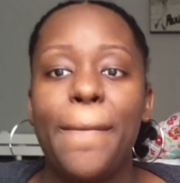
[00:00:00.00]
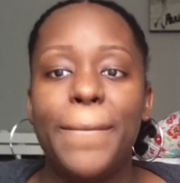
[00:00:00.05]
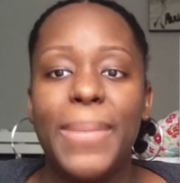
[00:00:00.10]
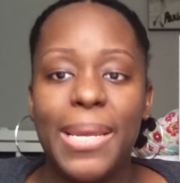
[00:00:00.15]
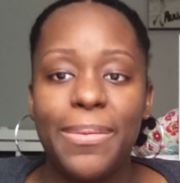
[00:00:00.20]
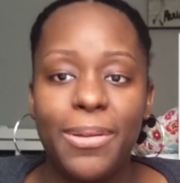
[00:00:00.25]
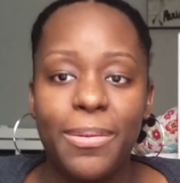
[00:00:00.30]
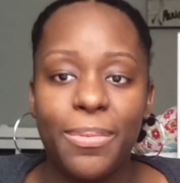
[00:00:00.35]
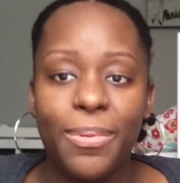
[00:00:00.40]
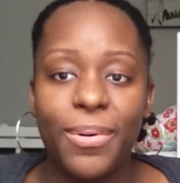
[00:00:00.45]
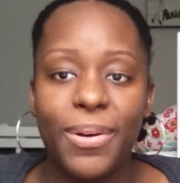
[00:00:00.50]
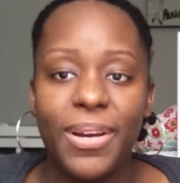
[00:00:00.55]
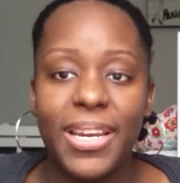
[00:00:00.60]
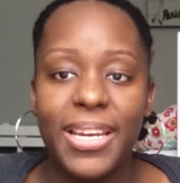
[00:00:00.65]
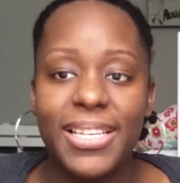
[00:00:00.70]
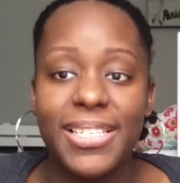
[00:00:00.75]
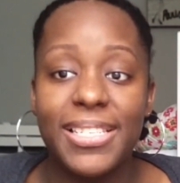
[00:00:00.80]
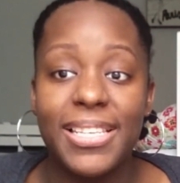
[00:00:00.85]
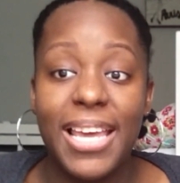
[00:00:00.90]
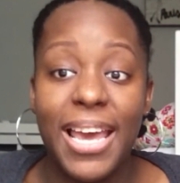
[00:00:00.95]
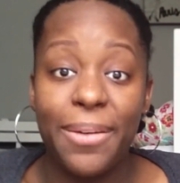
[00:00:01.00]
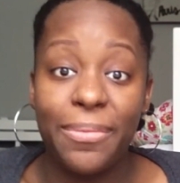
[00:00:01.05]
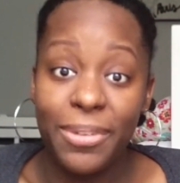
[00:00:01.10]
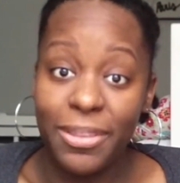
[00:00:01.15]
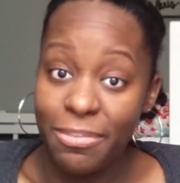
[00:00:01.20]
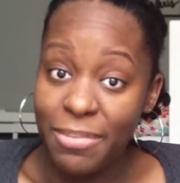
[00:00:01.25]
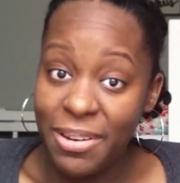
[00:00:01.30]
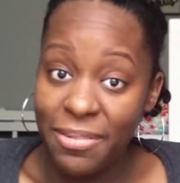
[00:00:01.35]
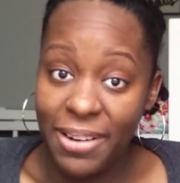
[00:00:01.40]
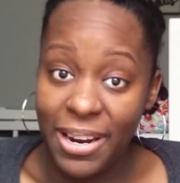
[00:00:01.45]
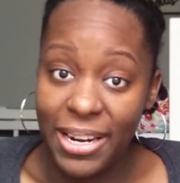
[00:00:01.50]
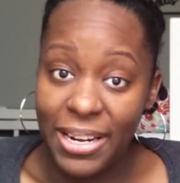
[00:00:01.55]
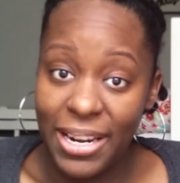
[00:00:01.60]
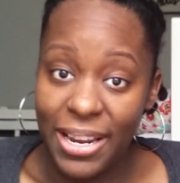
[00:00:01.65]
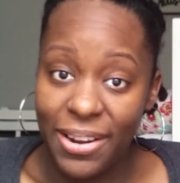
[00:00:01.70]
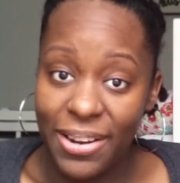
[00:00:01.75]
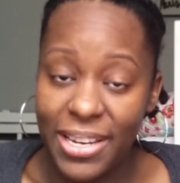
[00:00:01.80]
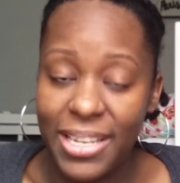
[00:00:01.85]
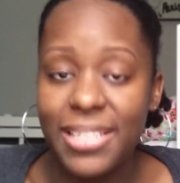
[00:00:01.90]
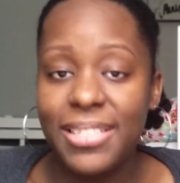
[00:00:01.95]
Baby boy is not with me right
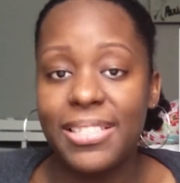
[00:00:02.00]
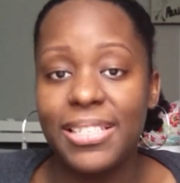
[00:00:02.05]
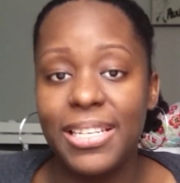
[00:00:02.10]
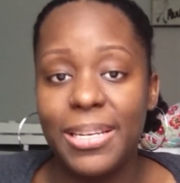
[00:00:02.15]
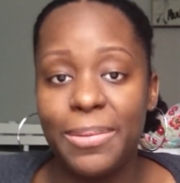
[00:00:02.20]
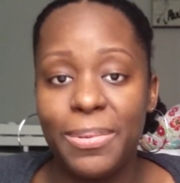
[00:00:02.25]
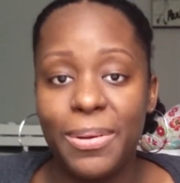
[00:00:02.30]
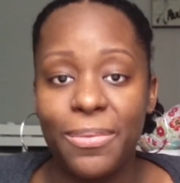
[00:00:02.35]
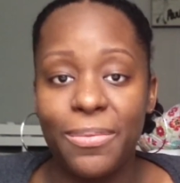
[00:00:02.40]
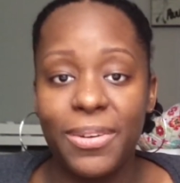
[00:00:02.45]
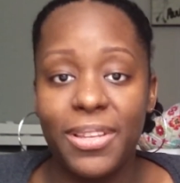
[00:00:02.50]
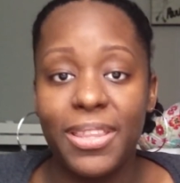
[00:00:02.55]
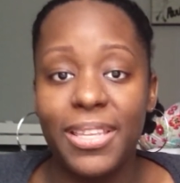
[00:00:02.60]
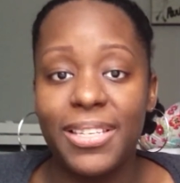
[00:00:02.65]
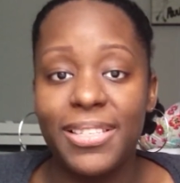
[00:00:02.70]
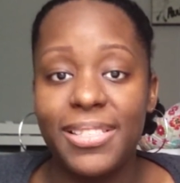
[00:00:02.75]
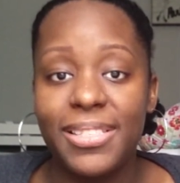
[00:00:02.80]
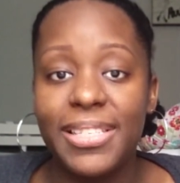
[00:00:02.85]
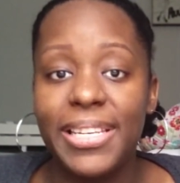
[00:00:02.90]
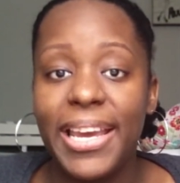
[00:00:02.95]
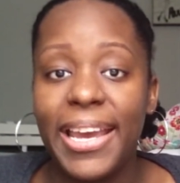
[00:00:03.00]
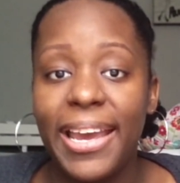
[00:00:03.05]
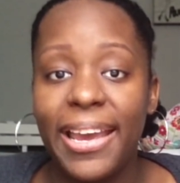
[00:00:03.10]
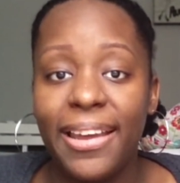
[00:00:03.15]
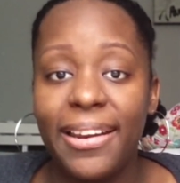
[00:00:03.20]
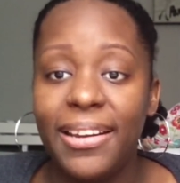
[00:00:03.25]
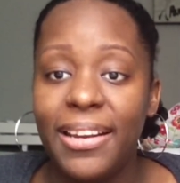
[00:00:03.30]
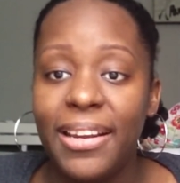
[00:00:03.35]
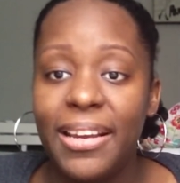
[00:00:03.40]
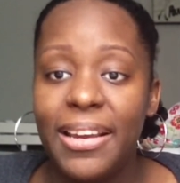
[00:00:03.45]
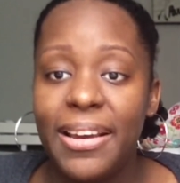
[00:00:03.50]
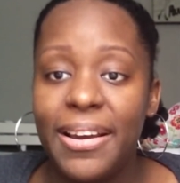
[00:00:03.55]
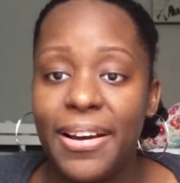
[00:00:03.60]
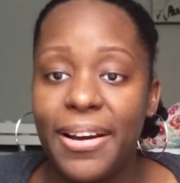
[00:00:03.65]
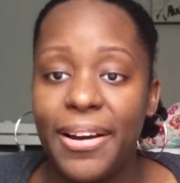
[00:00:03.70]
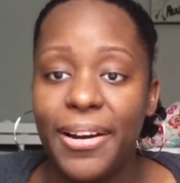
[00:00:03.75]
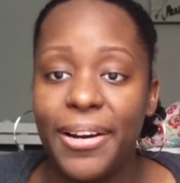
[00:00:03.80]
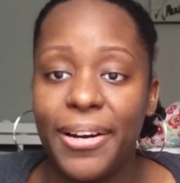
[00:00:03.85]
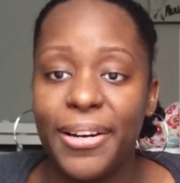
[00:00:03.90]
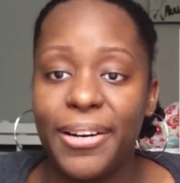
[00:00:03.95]
now. He's sleeping with his dad.
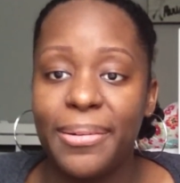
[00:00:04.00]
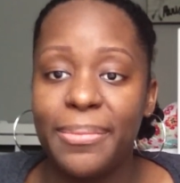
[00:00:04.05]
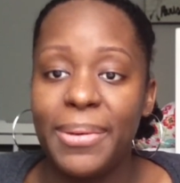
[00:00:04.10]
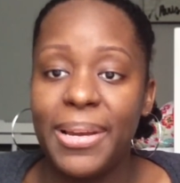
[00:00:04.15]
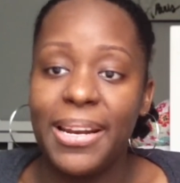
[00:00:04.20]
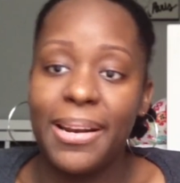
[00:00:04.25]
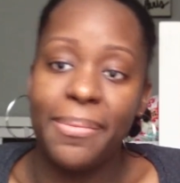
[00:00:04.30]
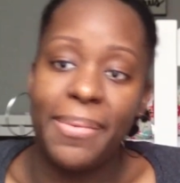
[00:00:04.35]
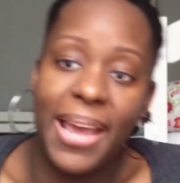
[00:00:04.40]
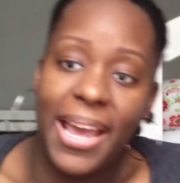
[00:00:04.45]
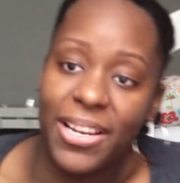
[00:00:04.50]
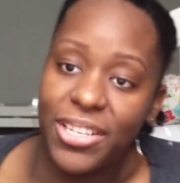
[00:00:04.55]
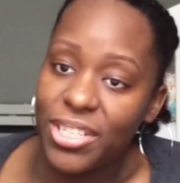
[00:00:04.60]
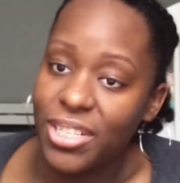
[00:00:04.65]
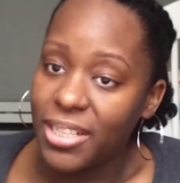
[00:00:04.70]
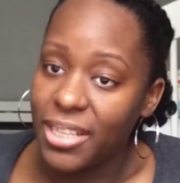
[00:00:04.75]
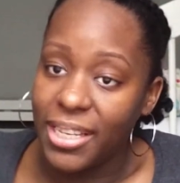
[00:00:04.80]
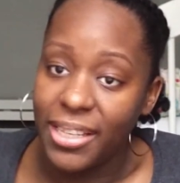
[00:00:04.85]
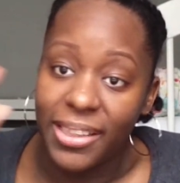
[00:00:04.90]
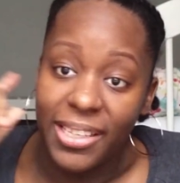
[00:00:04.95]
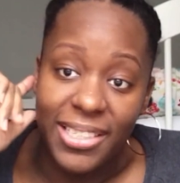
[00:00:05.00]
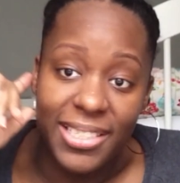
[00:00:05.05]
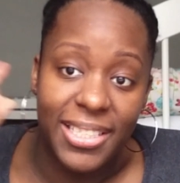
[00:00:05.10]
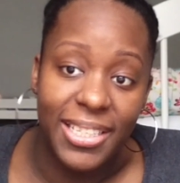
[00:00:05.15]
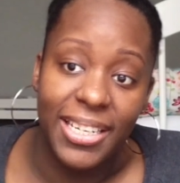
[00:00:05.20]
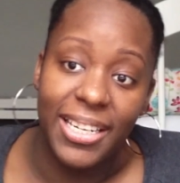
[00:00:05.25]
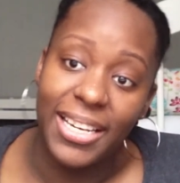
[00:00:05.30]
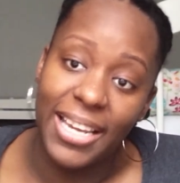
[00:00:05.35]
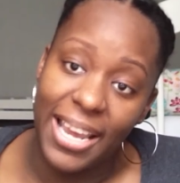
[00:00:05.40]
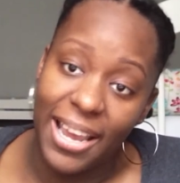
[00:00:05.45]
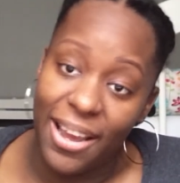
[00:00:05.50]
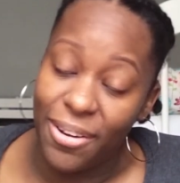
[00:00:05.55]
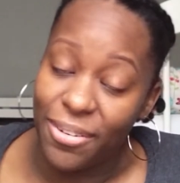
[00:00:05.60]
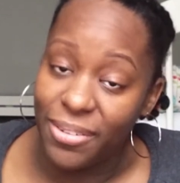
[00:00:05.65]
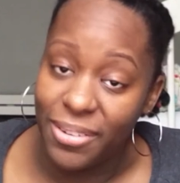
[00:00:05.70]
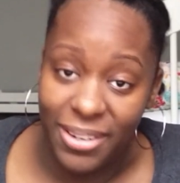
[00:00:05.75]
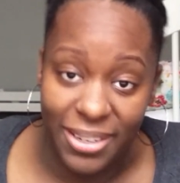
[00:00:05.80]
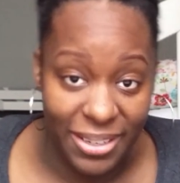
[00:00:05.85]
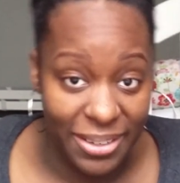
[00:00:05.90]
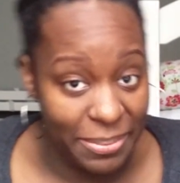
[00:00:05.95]
And I'm actually listening
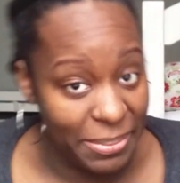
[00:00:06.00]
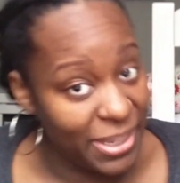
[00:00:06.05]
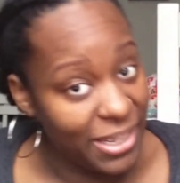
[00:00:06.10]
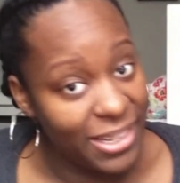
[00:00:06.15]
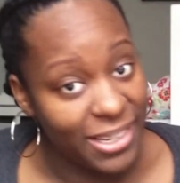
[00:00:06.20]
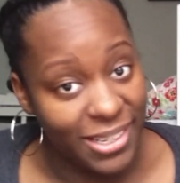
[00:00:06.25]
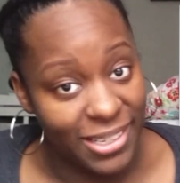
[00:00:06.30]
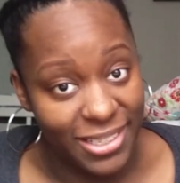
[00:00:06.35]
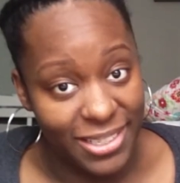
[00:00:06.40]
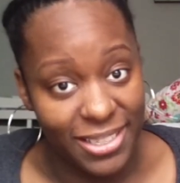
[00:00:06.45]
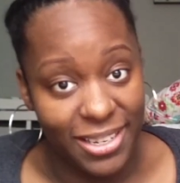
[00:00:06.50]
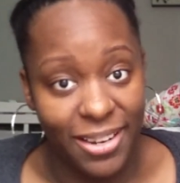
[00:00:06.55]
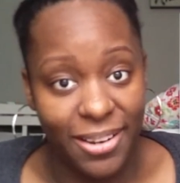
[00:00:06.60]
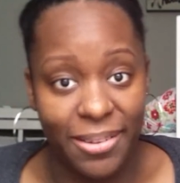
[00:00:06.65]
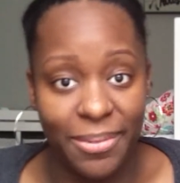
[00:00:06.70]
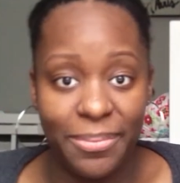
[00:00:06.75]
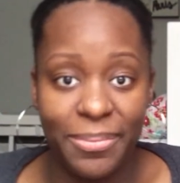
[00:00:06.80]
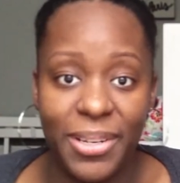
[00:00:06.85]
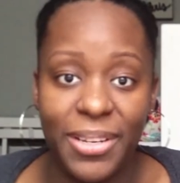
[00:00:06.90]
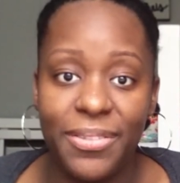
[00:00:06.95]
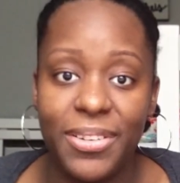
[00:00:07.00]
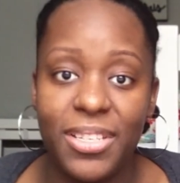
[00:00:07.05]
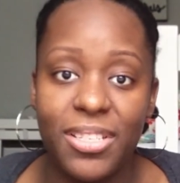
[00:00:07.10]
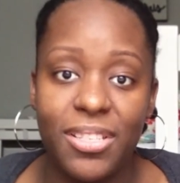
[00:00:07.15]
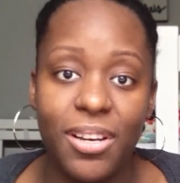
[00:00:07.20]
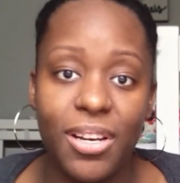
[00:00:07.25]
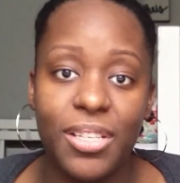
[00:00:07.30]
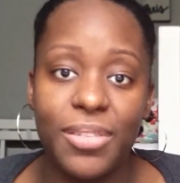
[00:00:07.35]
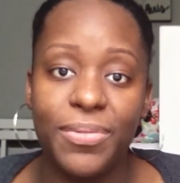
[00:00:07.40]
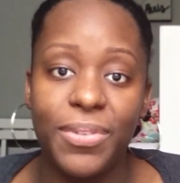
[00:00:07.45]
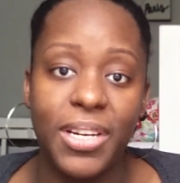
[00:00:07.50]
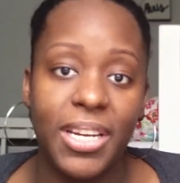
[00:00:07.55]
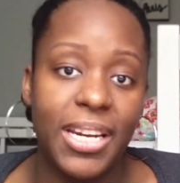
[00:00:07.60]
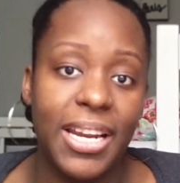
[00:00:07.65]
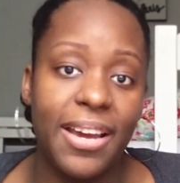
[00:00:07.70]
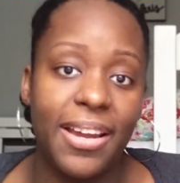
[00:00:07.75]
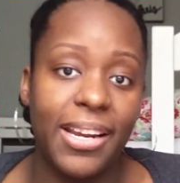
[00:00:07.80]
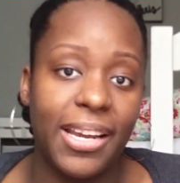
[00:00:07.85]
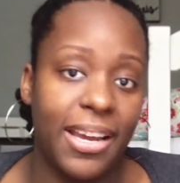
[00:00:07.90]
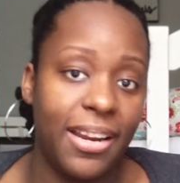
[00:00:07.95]
out because if he starts
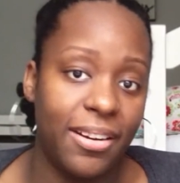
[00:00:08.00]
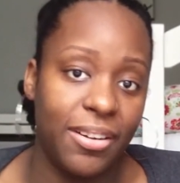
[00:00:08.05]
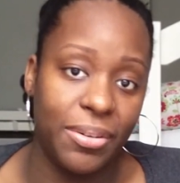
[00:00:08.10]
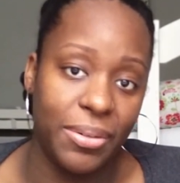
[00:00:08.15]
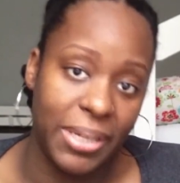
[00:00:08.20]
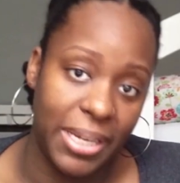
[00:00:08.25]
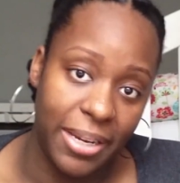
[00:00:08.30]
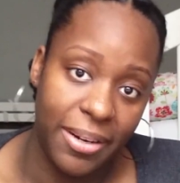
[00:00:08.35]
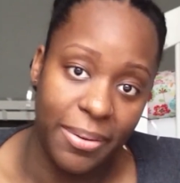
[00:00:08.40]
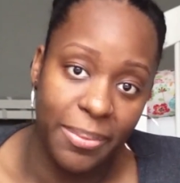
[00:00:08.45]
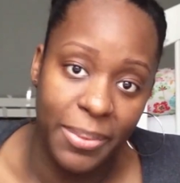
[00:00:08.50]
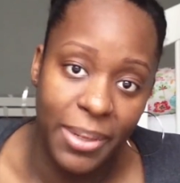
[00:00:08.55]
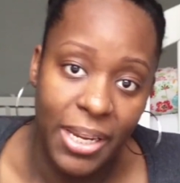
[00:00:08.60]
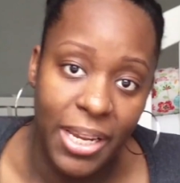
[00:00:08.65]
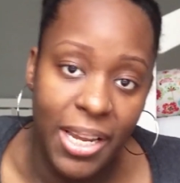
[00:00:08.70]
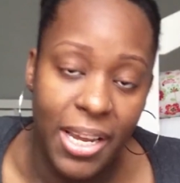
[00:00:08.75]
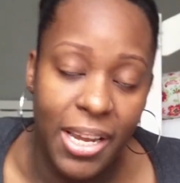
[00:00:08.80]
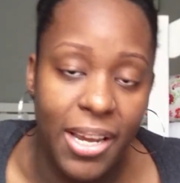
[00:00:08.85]
freaking out, I gotta go get him.